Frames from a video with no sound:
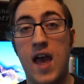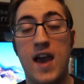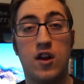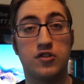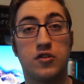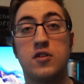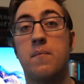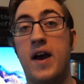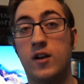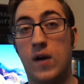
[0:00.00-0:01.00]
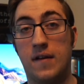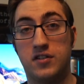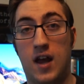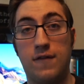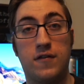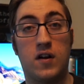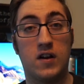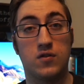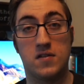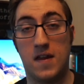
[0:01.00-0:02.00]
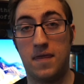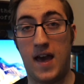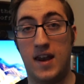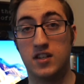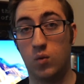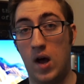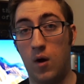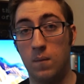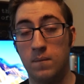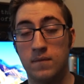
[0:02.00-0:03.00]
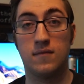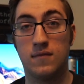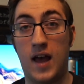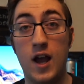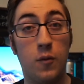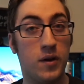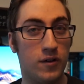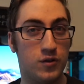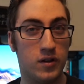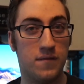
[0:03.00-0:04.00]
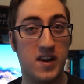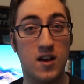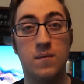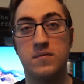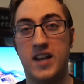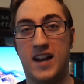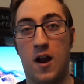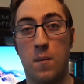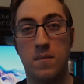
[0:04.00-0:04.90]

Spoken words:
and also some Minecraft stuff if you're interested in that as well. I hope you all enjoyed the video. Take care.